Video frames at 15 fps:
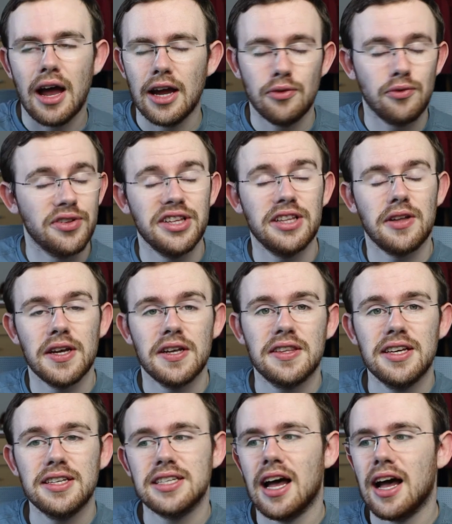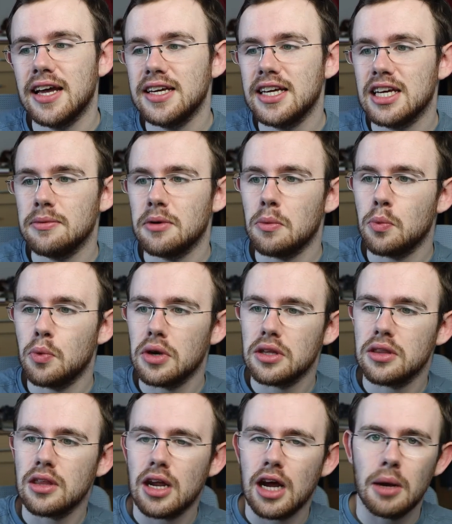I really liked this. I came up
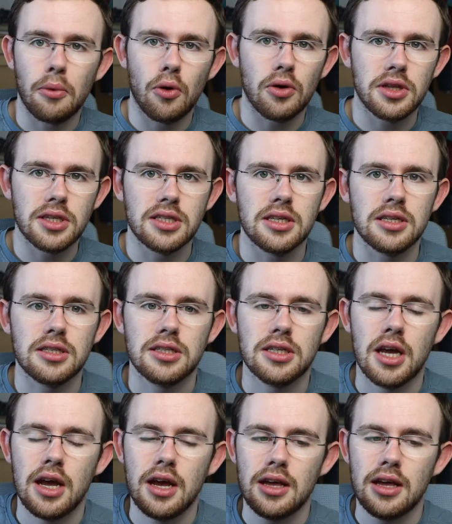with a hypothesis